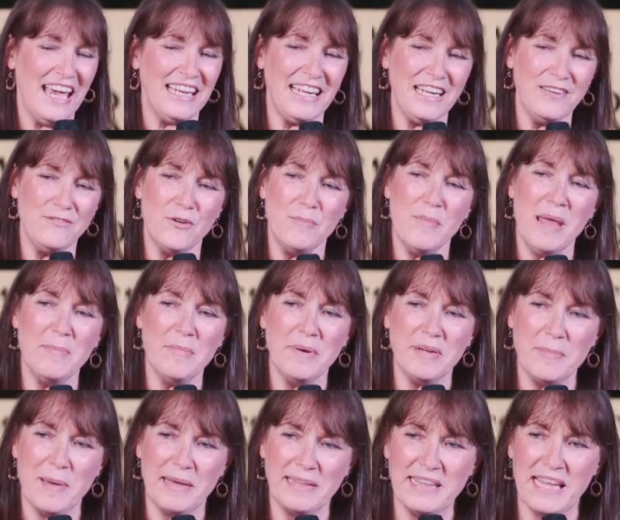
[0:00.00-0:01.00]
And I'd
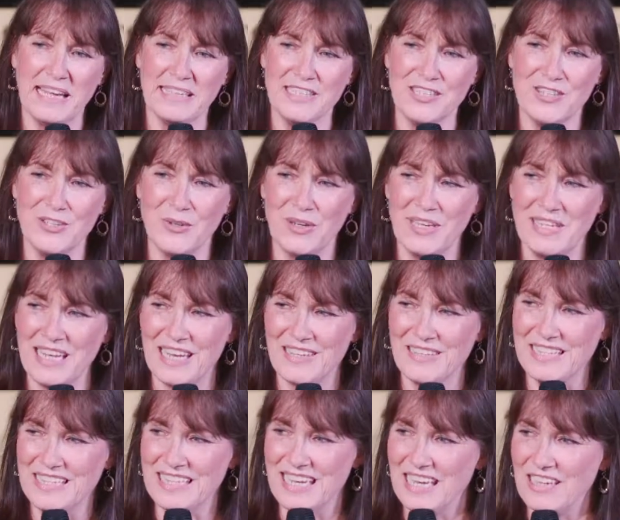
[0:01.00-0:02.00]
remembered about that story the
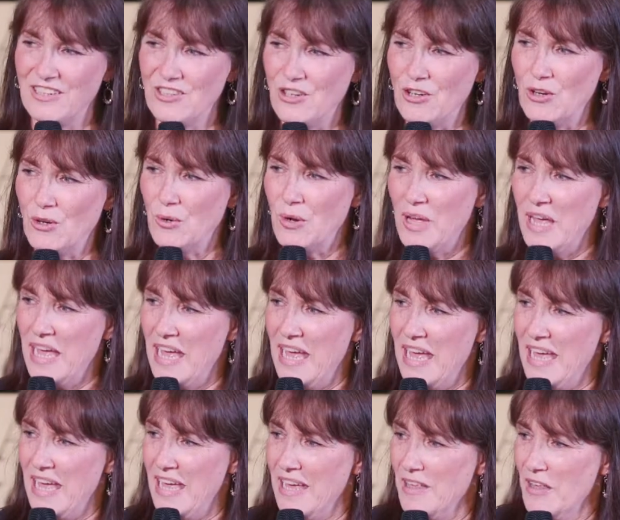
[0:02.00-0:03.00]
other day. And you know,
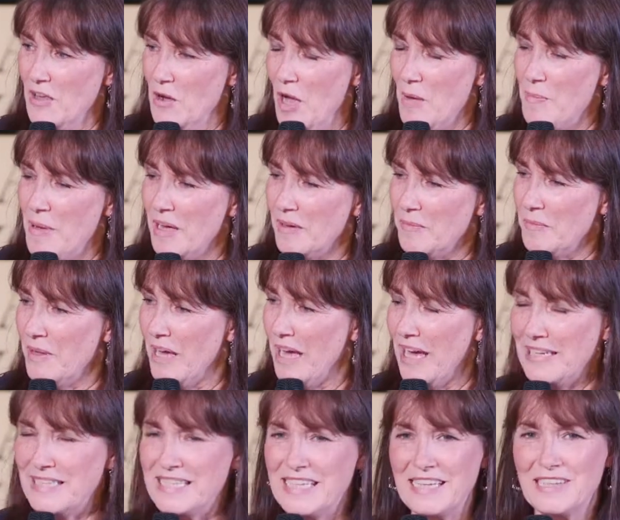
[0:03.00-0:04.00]
about,
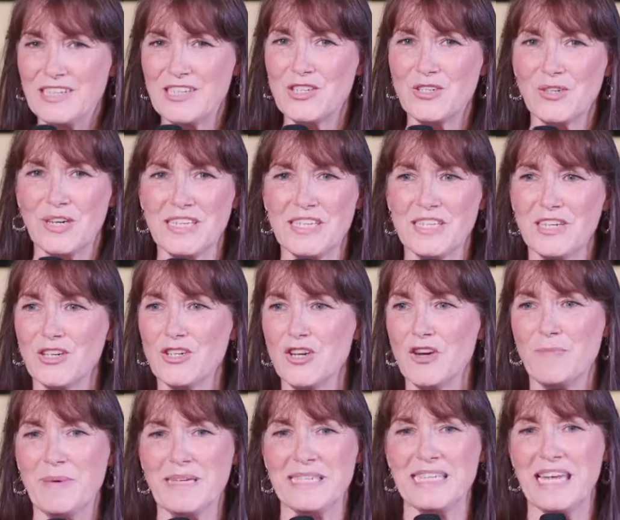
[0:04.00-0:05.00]
I said the story, I
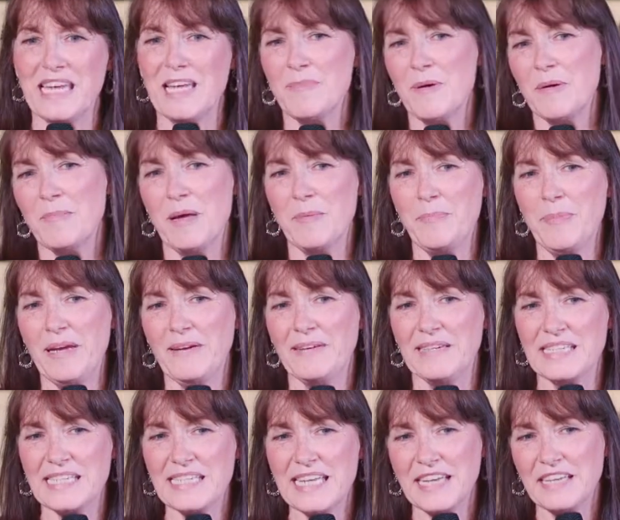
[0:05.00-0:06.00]
started off by saying about my
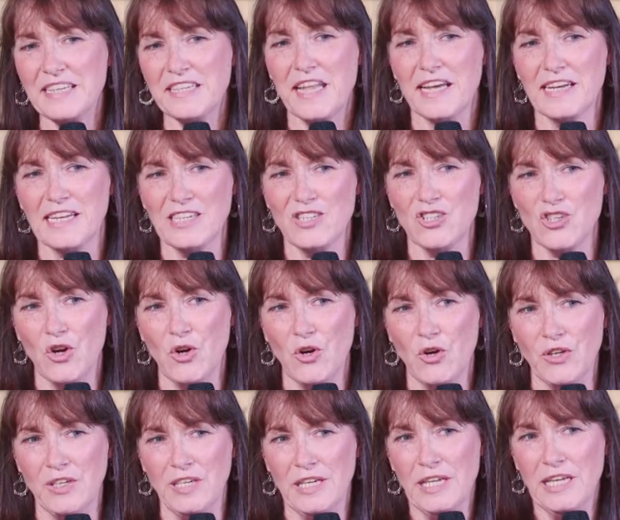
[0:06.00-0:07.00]
parents sent luggage
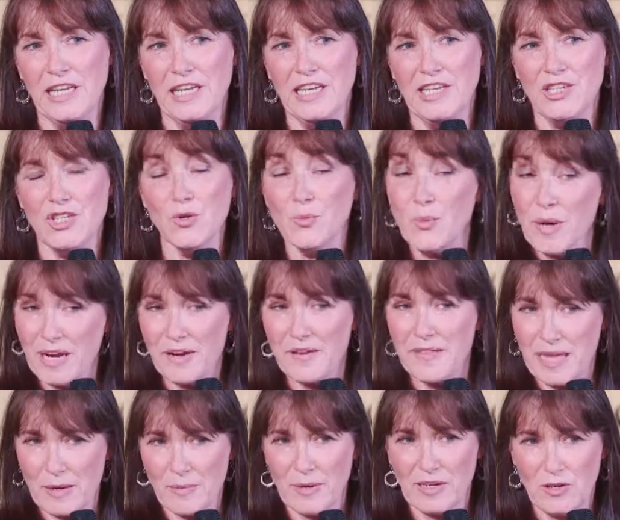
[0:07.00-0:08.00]
on to
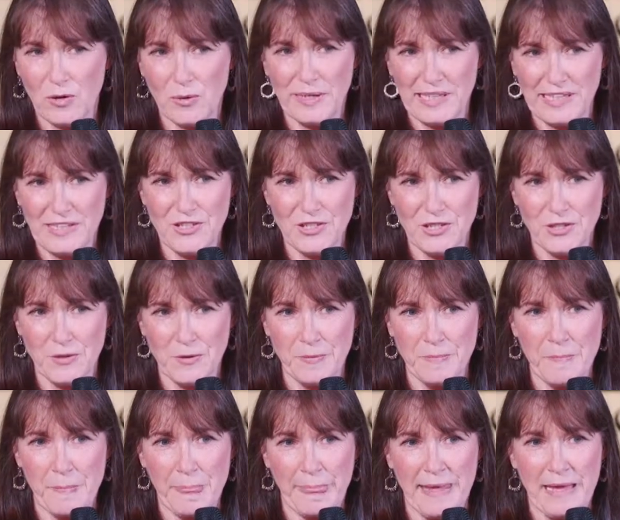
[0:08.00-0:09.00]
where they were going
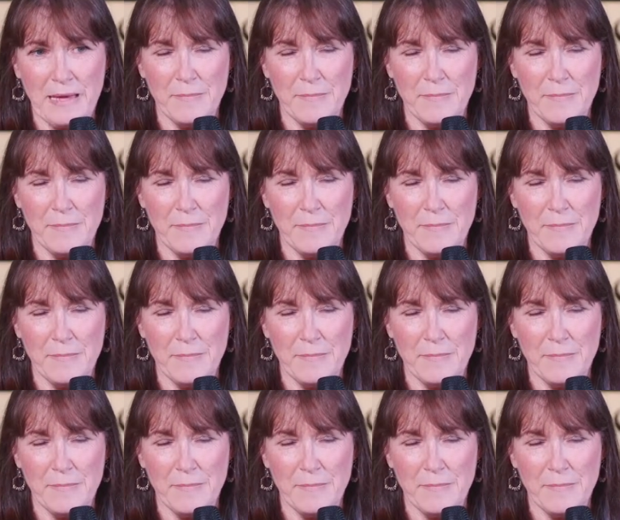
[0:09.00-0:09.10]
to